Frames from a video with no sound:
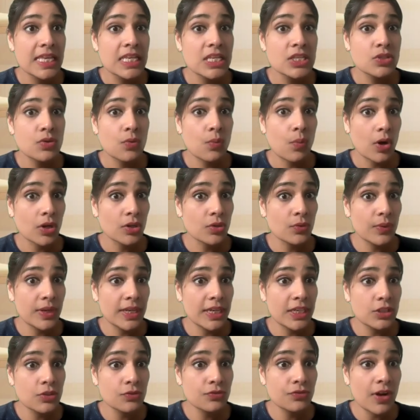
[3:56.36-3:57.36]
So what do we
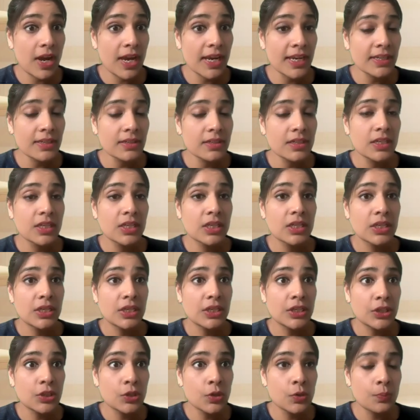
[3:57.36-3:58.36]
need to find?
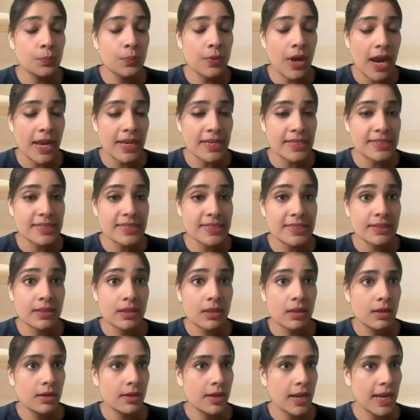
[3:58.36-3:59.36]
New price.
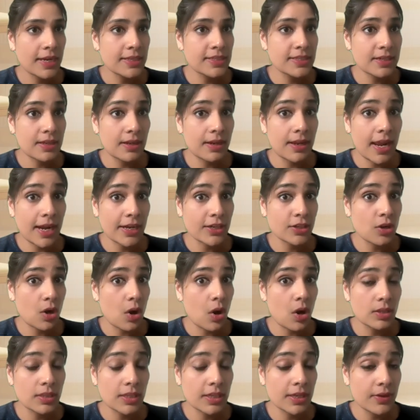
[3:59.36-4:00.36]
Let's collect
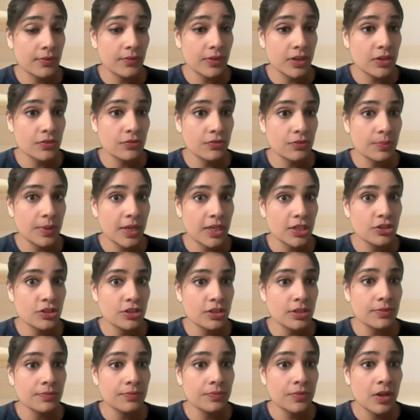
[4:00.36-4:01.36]
all the given
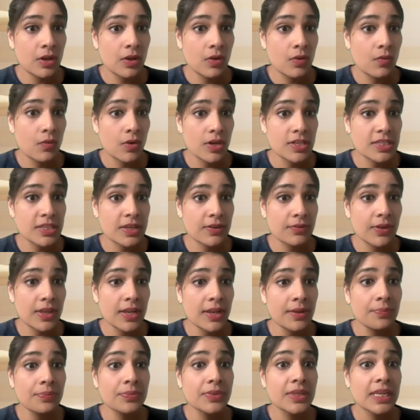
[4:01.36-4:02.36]
information. What's given?